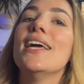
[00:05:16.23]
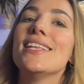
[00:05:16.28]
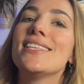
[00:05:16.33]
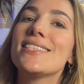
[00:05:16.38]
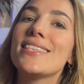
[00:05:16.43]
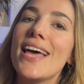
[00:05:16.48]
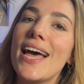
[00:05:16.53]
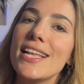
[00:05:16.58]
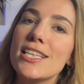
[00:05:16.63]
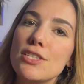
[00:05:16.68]

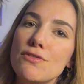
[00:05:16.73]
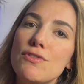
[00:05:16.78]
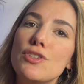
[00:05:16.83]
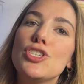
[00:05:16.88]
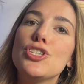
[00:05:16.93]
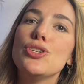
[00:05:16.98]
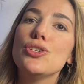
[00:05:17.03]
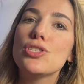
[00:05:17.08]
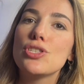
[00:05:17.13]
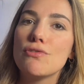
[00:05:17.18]
It's there to
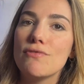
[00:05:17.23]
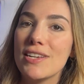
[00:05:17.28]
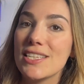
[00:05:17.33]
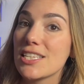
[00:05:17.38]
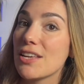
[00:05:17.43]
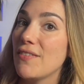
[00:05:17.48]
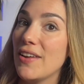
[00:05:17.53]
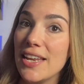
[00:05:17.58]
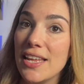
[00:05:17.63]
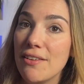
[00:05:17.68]
reduce the
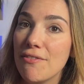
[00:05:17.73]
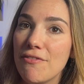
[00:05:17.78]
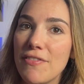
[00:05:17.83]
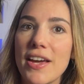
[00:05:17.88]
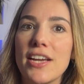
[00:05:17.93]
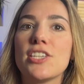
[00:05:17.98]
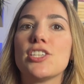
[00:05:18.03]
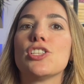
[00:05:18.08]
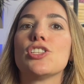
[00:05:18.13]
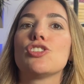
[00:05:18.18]
risk of any
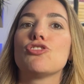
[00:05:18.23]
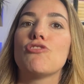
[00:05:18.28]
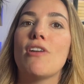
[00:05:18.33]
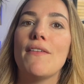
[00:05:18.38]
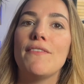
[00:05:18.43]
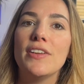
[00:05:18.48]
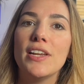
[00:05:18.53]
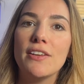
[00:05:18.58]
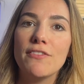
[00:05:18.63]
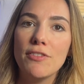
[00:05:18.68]
infections
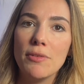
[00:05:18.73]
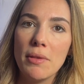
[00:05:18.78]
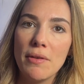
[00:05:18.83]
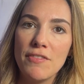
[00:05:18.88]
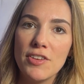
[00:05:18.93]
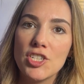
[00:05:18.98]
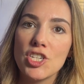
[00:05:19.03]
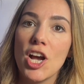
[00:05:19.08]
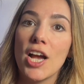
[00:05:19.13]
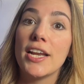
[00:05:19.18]
travelling from
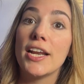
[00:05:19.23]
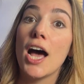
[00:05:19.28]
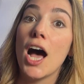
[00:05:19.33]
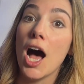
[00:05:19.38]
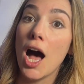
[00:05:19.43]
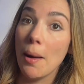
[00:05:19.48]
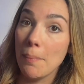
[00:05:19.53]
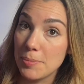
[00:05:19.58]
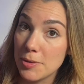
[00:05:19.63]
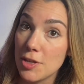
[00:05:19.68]
the vagina
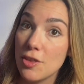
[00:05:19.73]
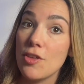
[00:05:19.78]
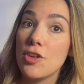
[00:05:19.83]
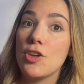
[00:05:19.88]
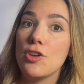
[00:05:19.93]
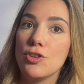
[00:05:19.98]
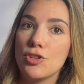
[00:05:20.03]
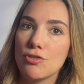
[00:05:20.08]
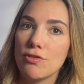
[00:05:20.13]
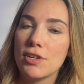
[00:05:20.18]
up to the
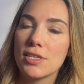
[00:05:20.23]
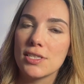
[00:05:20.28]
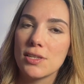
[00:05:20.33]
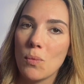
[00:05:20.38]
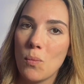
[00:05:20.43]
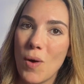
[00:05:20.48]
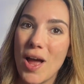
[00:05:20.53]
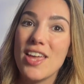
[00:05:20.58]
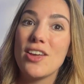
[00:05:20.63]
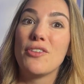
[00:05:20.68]

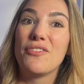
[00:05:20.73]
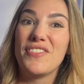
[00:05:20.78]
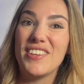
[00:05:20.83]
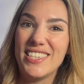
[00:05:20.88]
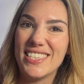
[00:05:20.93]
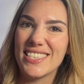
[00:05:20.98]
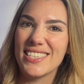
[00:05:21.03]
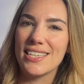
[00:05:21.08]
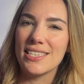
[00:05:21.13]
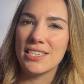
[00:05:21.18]
uterus, where your
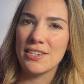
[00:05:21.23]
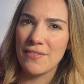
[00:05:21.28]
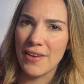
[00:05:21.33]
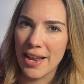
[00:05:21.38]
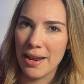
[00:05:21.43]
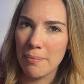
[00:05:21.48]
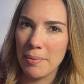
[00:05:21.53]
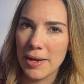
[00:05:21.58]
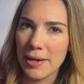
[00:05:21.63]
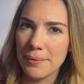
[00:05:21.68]
fetus is
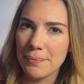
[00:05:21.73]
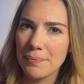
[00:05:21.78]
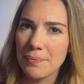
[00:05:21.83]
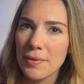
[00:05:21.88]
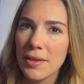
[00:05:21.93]
developing.